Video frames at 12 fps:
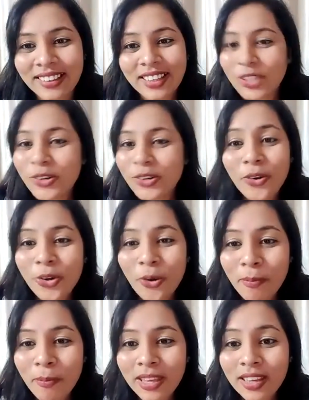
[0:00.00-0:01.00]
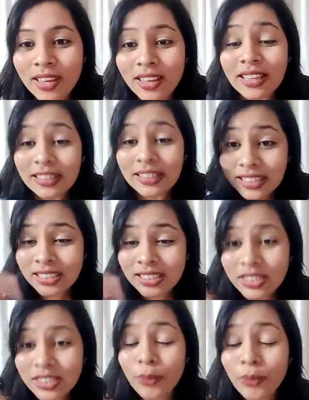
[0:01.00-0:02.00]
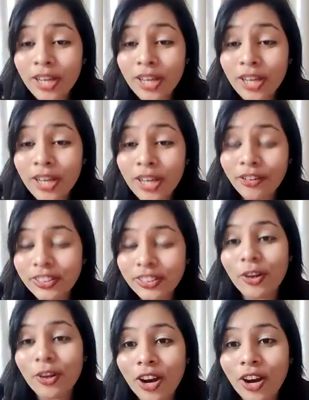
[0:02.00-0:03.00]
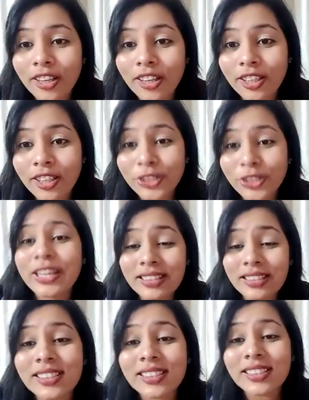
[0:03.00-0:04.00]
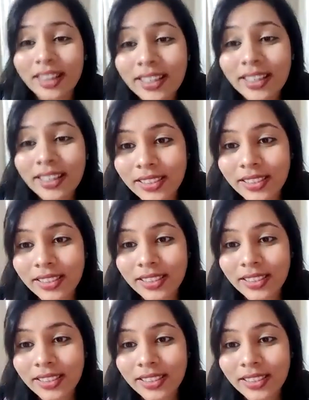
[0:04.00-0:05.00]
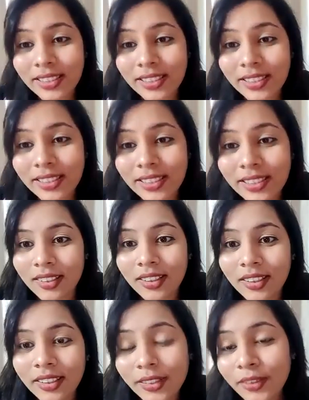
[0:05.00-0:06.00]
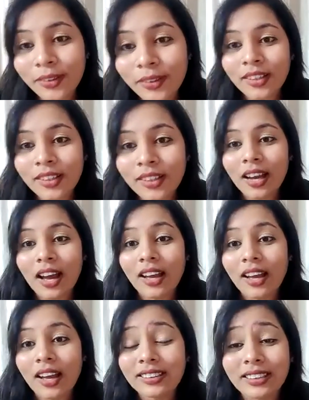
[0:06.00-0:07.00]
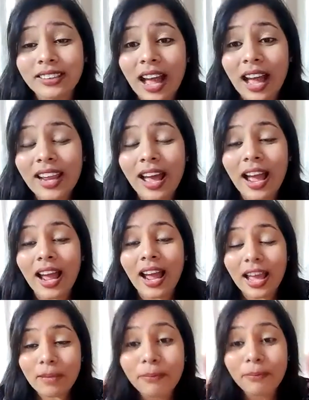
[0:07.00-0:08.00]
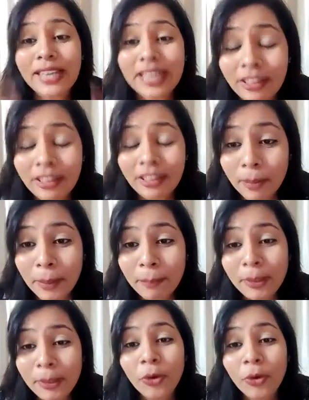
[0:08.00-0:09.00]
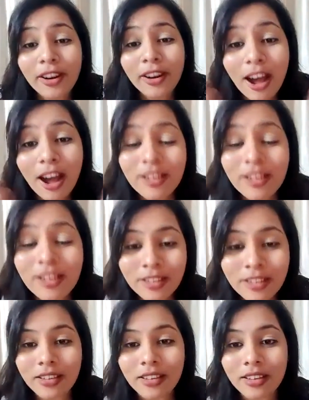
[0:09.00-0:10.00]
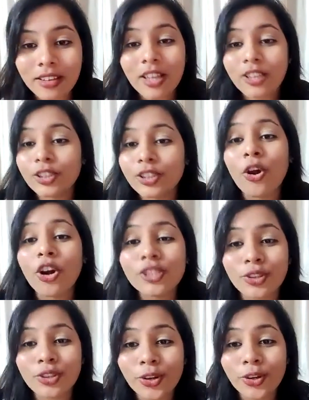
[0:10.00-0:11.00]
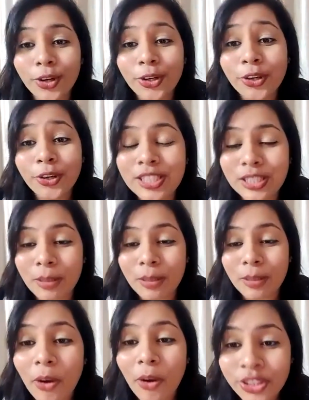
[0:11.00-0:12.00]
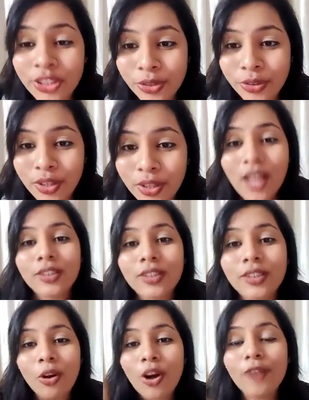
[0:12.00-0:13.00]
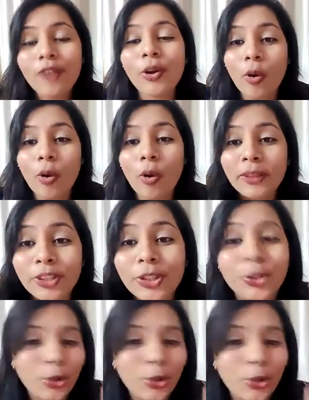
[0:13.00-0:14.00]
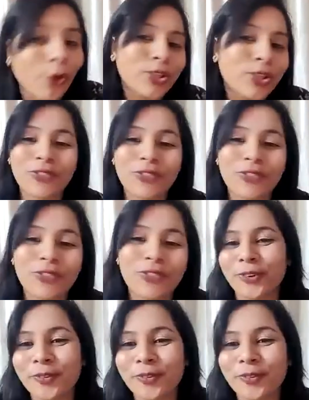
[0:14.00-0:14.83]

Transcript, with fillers: You don't know me. This is the work of the Lord to get us connected. You know, I, I, I believe the people who are hungry, the Lord is not going to disappoint you. The Lord will open the doors for you.